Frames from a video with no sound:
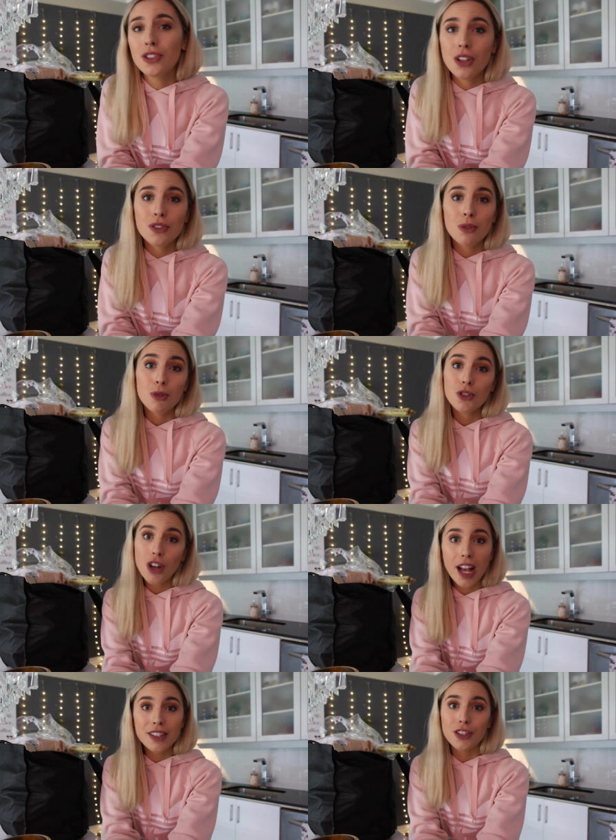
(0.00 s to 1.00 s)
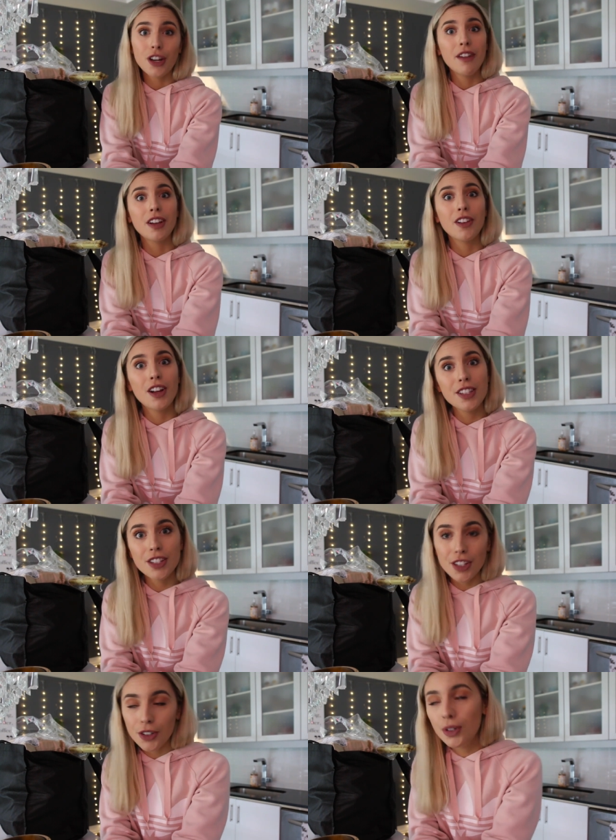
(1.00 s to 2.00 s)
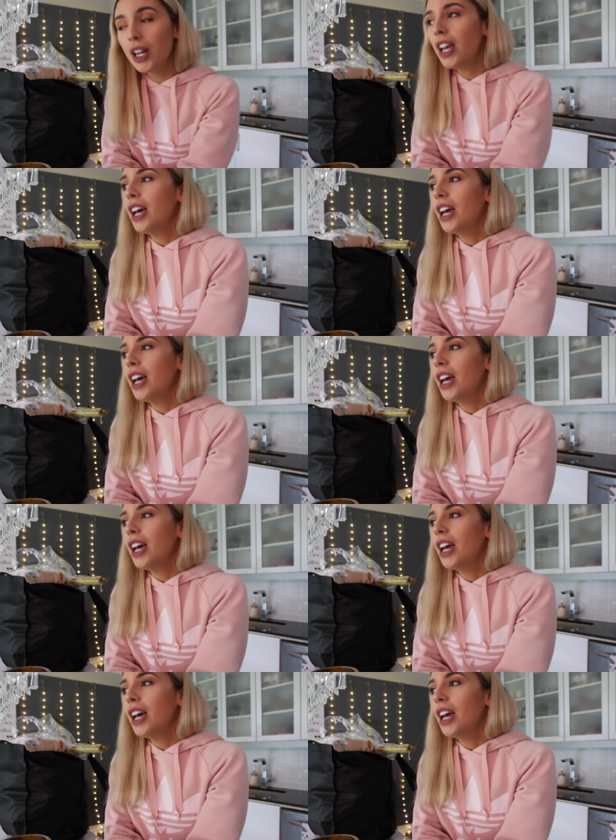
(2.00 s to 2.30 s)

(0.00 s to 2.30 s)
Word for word: yourself super stressed or having a lot to do.